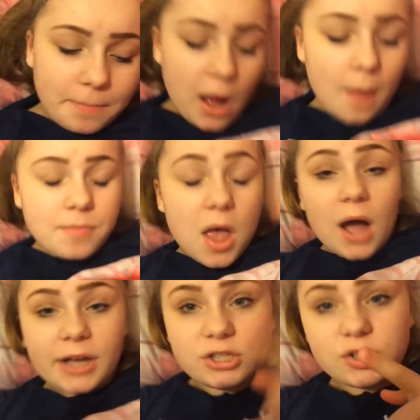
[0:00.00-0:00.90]
But
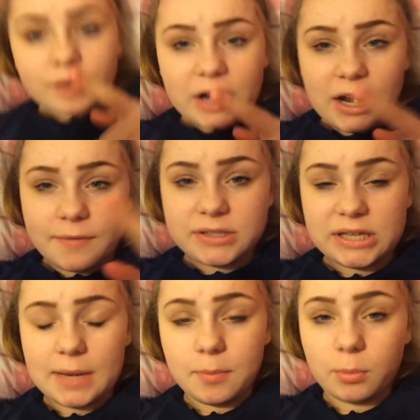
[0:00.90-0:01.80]
I used to really love
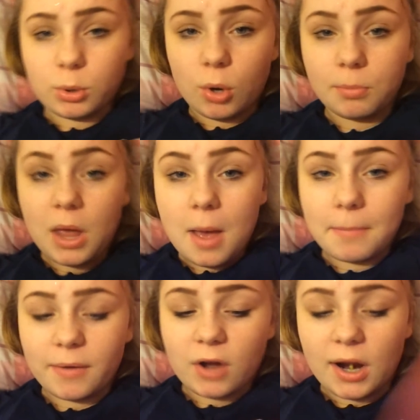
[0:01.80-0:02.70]
skinny popcorn,
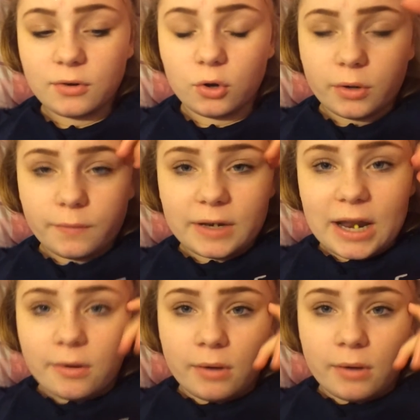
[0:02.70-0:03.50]
but I've kind of gone off it now.